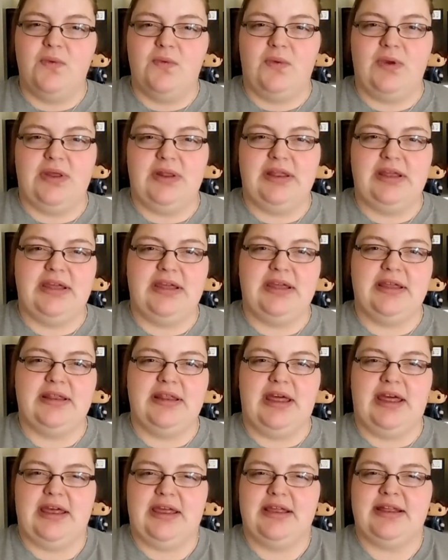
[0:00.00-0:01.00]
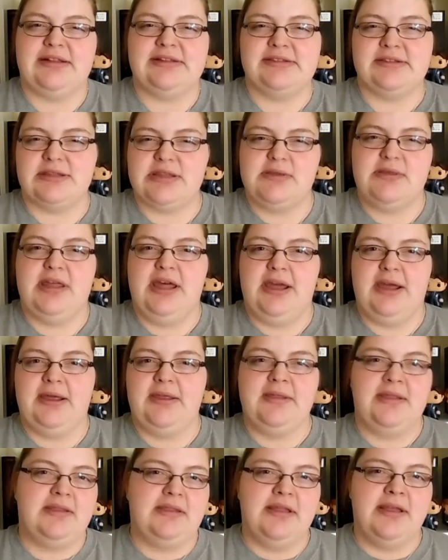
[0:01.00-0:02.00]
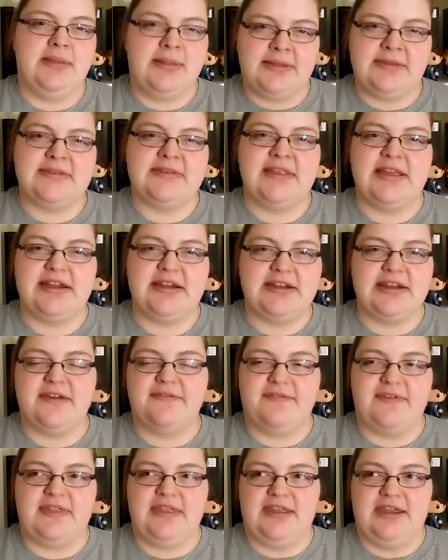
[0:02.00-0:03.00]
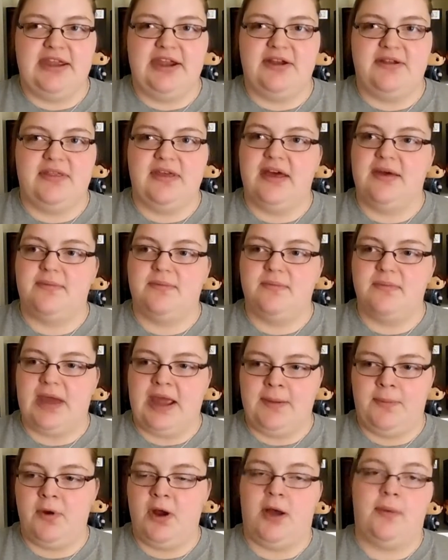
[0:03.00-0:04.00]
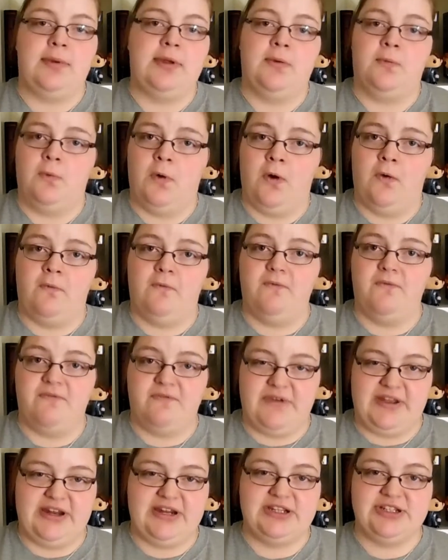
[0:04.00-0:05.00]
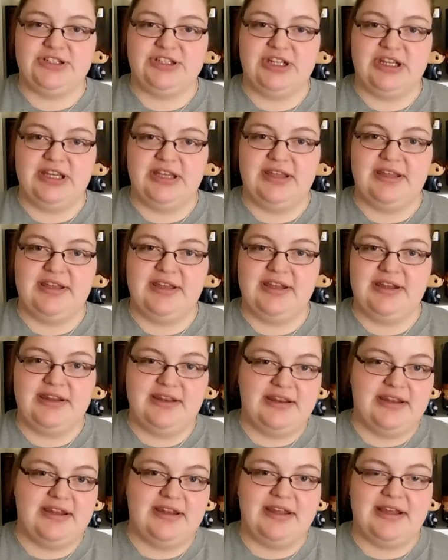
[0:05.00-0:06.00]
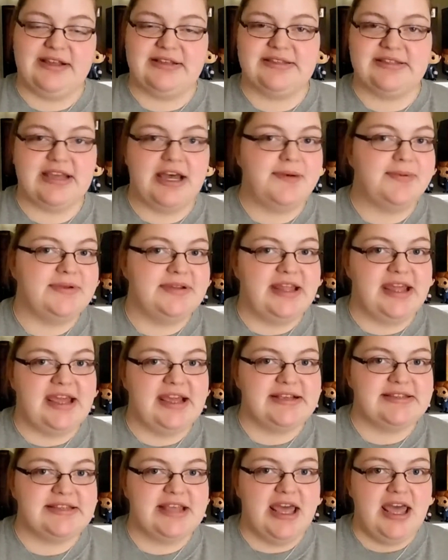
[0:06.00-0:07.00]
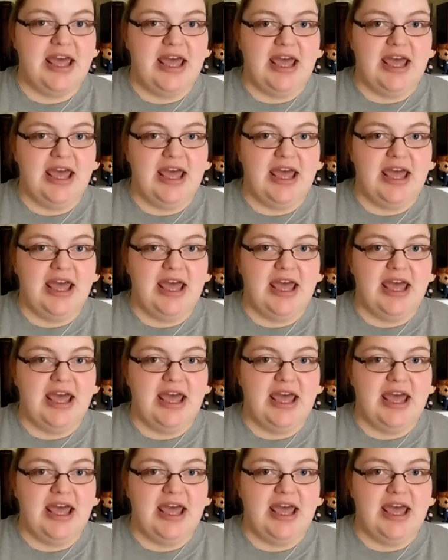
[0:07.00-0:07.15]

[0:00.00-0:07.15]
really, like, it's late enough in the year that I probably won't finish it in the next couple days,